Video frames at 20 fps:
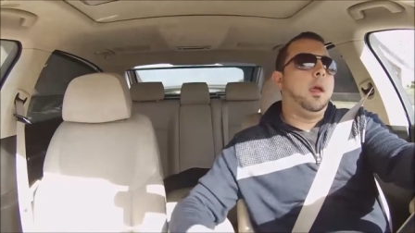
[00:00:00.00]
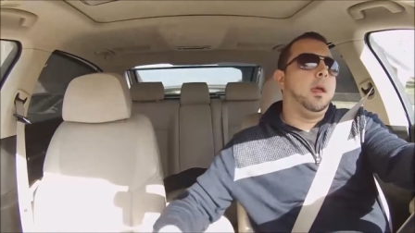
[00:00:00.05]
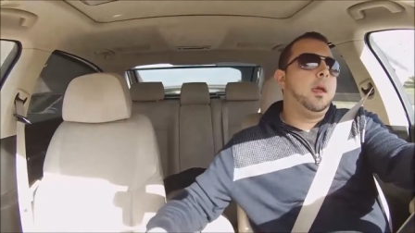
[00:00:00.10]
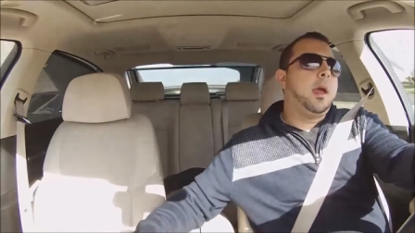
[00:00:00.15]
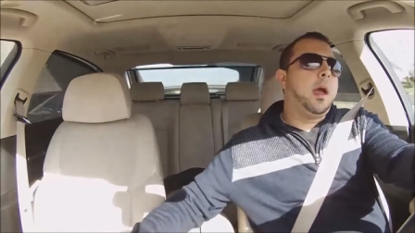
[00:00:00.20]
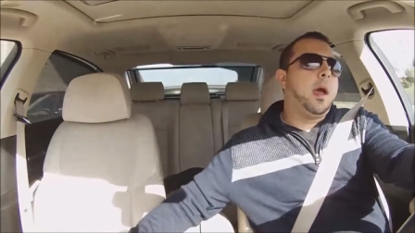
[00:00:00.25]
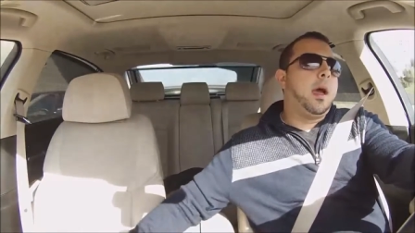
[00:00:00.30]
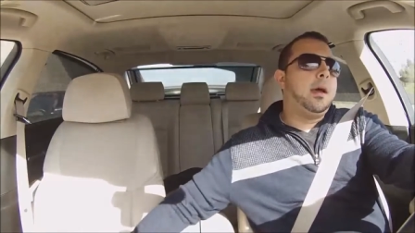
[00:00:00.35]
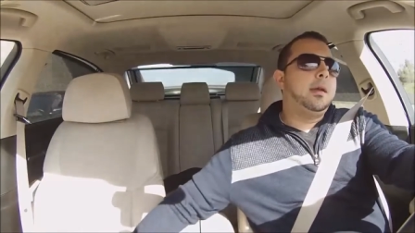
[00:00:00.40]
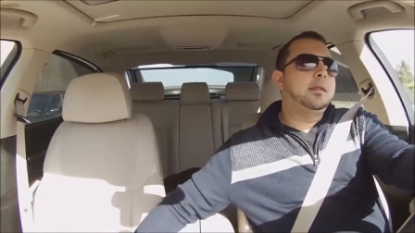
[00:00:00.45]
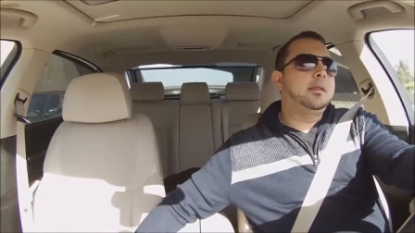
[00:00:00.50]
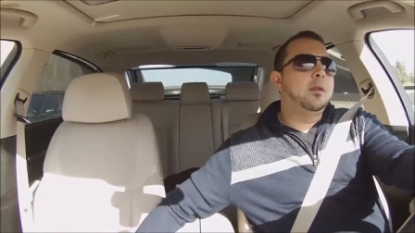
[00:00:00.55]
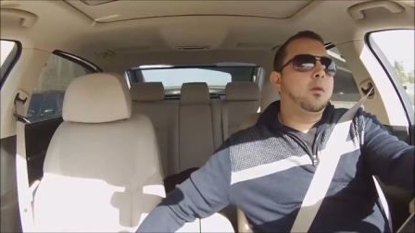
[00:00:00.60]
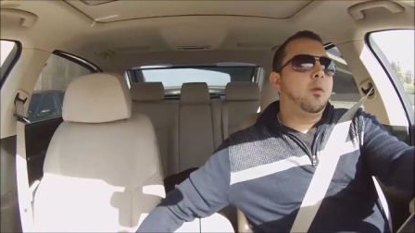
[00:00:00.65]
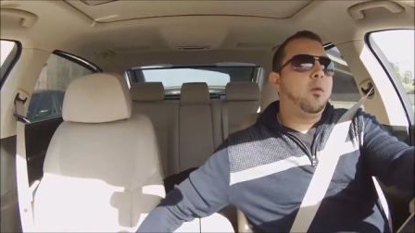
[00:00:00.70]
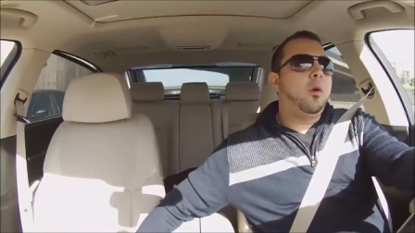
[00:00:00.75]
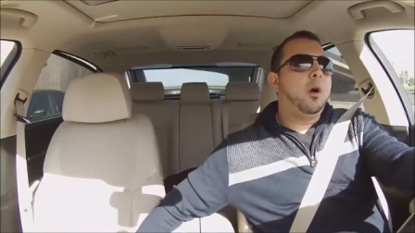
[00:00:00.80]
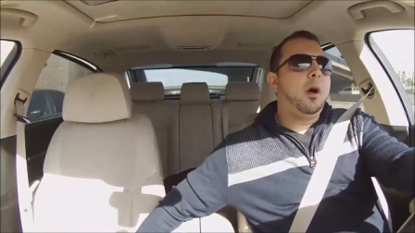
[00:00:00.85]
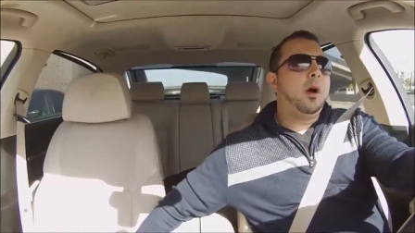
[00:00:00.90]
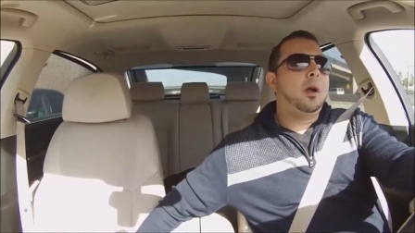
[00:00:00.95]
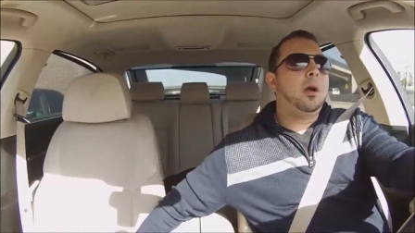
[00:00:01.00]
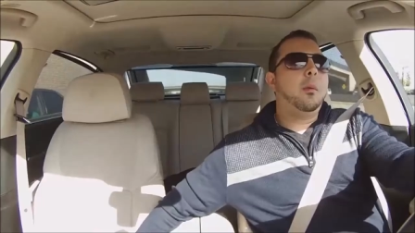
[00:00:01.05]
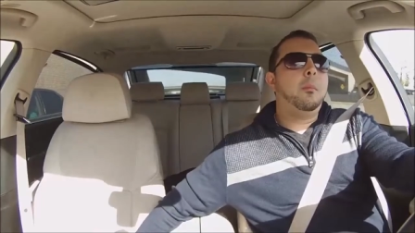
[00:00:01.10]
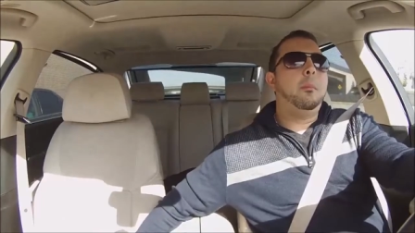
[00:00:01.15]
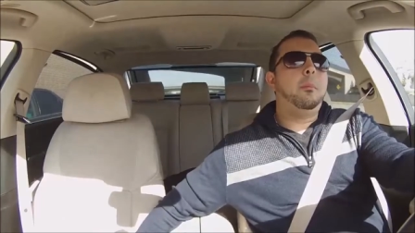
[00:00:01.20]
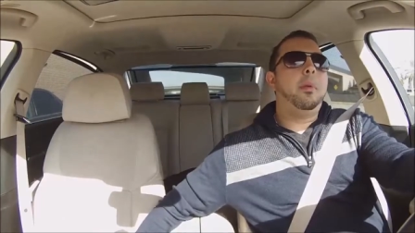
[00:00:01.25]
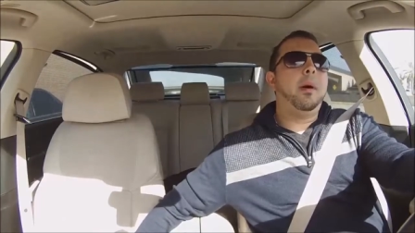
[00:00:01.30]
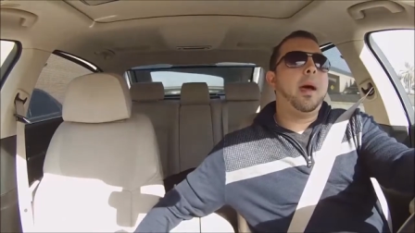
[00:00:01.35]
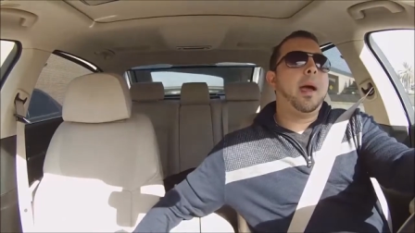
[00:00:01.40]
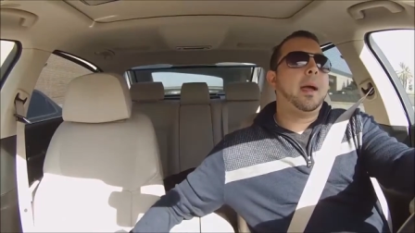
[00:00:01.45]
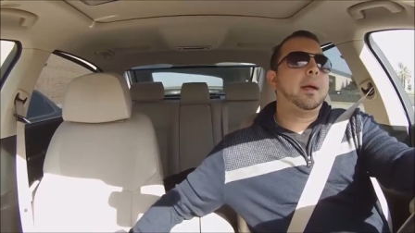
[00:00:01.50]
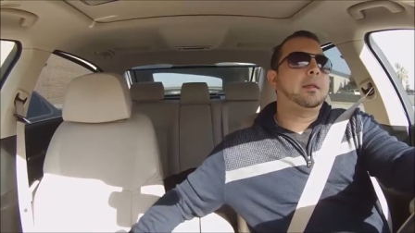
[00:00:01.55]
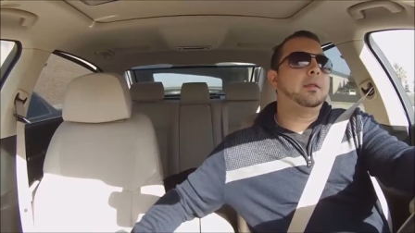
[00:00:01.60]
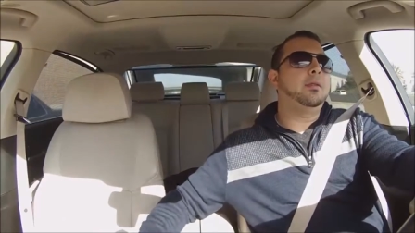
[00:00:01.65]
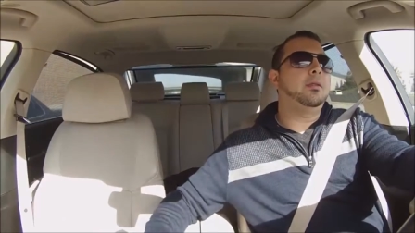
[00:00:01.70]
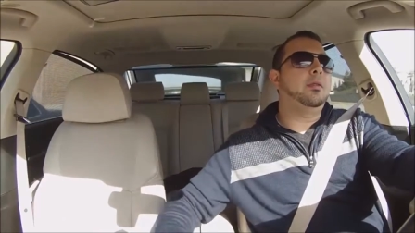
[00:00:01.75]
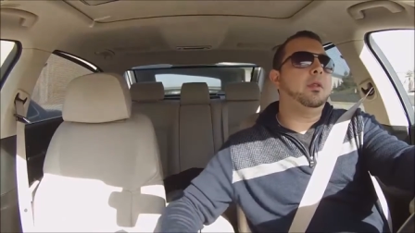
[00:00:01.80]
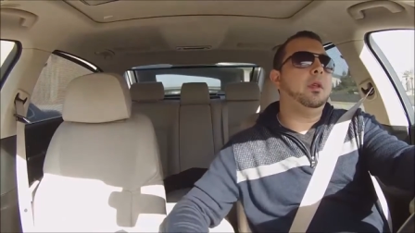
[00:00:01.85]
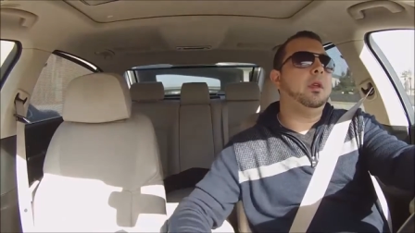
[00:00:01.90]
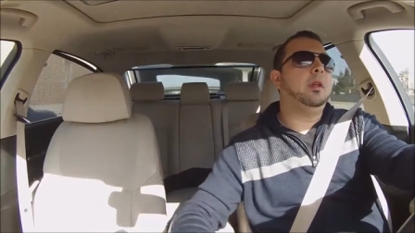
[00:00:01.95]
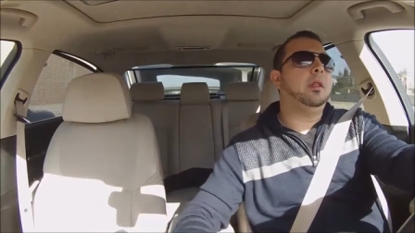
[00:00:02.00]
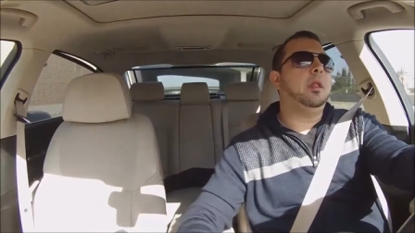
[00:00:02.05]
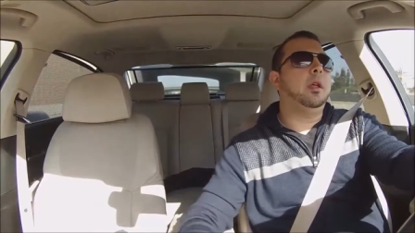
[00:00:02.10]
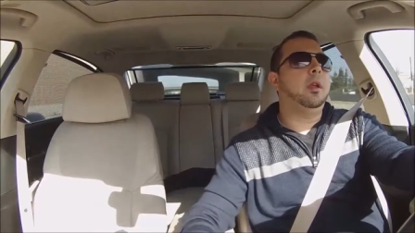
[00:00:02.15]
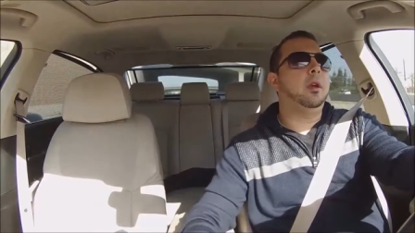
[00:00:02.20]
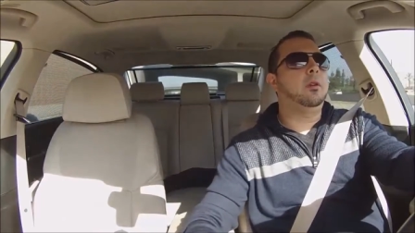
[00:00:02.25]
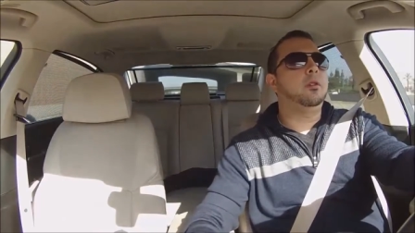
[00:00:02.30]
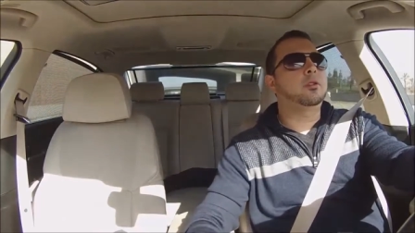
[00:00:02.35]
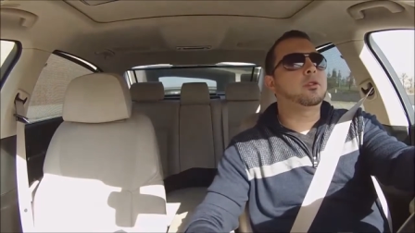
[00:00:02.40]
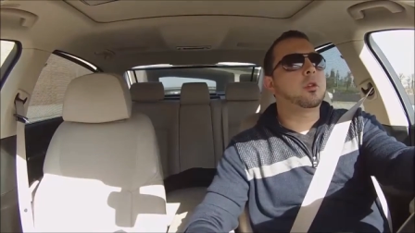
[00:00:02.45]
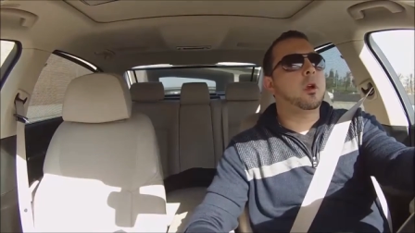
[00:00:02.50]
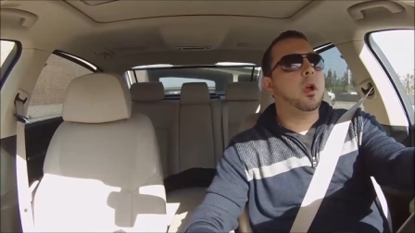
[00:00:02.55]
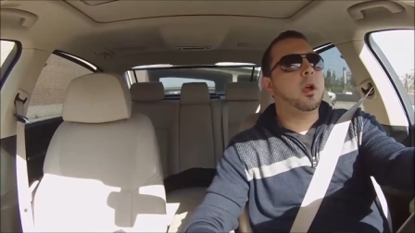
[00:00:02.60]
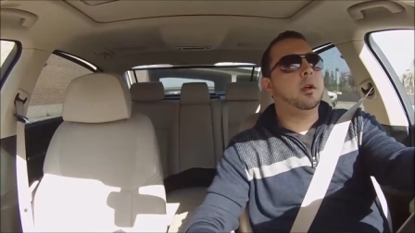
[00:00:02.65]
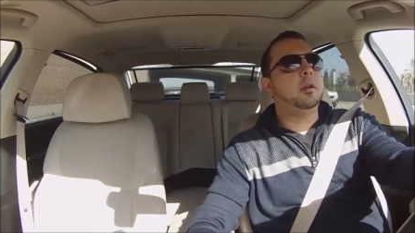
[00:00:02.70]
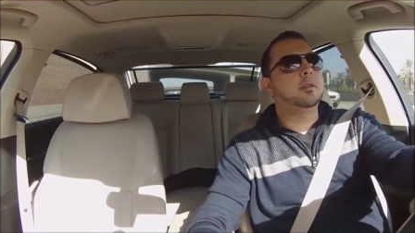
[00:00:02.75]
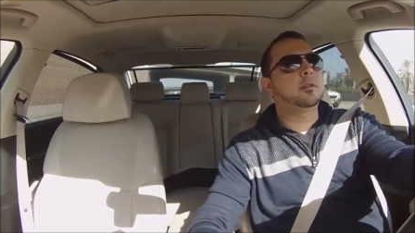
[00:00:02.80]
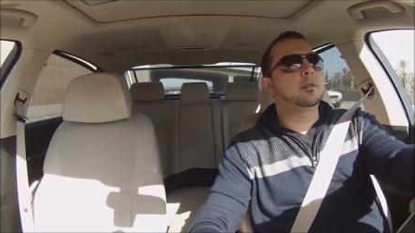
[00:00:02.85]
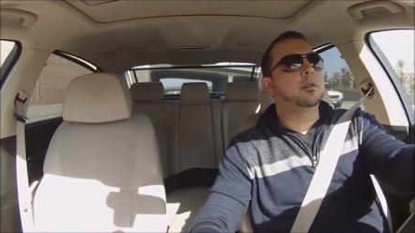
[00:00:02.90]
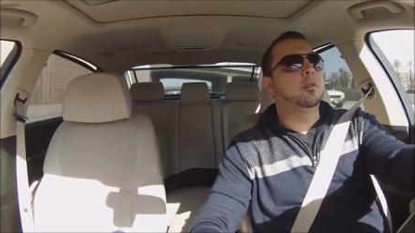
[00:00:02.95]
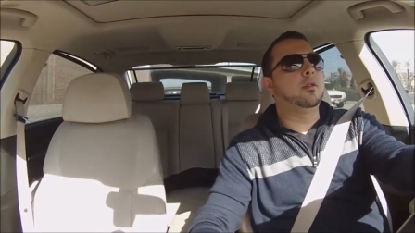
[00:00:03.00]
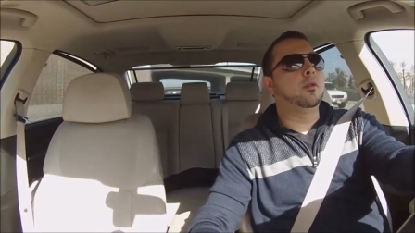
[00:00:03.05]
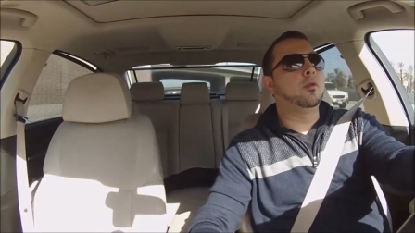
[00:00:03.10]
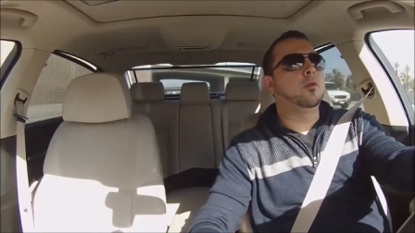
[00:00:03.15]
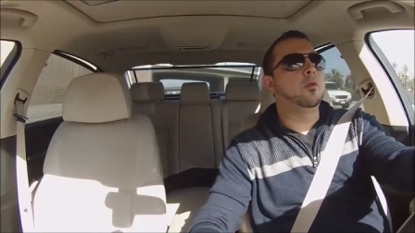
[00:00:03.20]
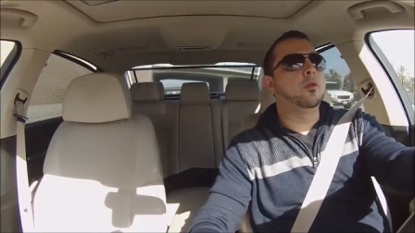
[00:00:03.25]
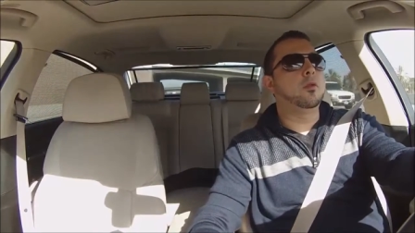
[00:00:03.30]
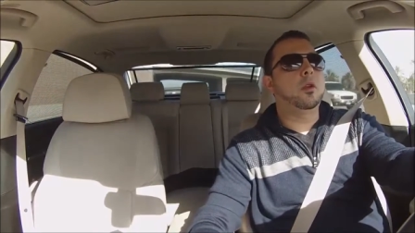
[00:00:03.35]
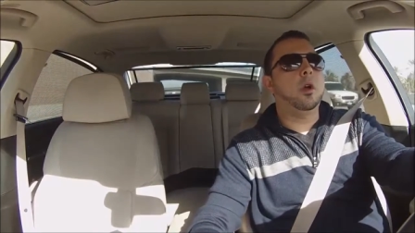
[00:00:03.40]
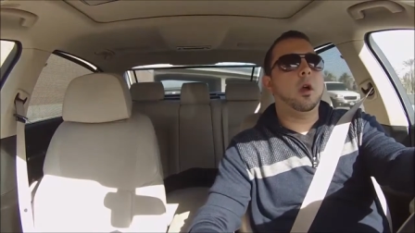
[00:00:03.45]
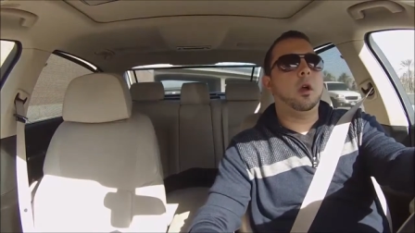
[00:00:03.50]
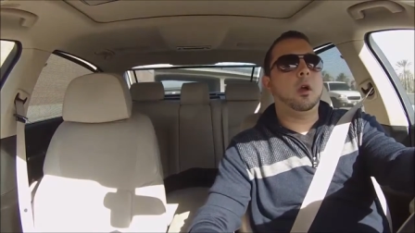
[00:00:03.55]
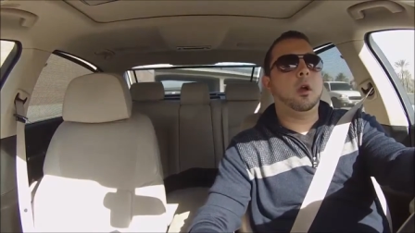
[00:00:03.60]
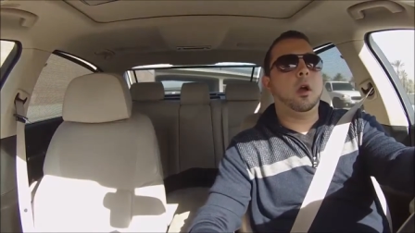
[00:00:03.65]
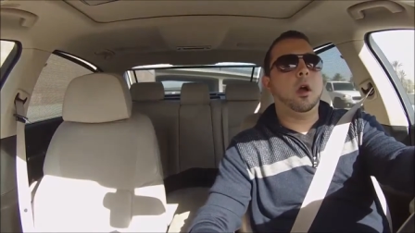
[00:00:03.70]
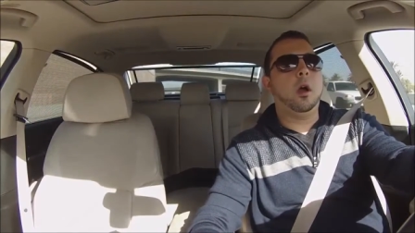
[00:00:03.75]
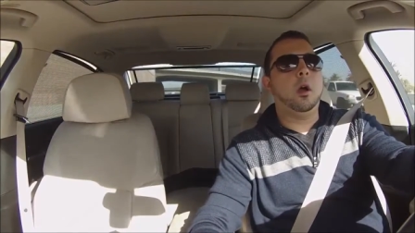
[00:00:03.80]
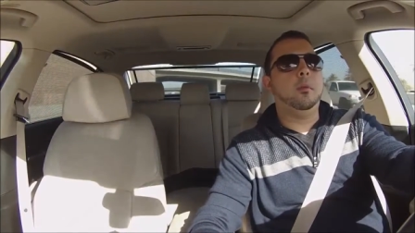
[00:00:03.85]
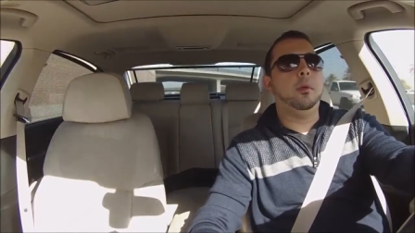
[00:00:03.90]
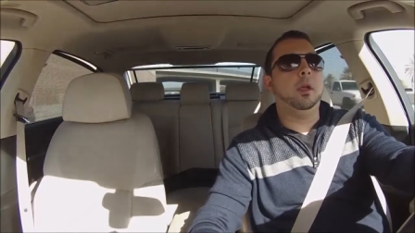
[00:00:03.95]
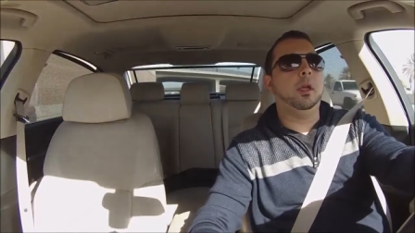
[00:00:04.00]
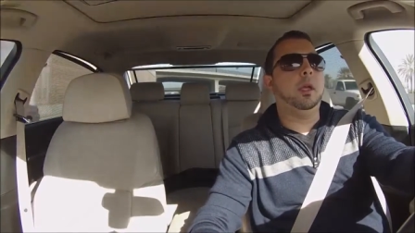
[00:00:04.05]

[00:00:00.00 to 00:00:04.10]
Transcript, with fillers: guys, welcome back to theclinicaltrialsguru.com.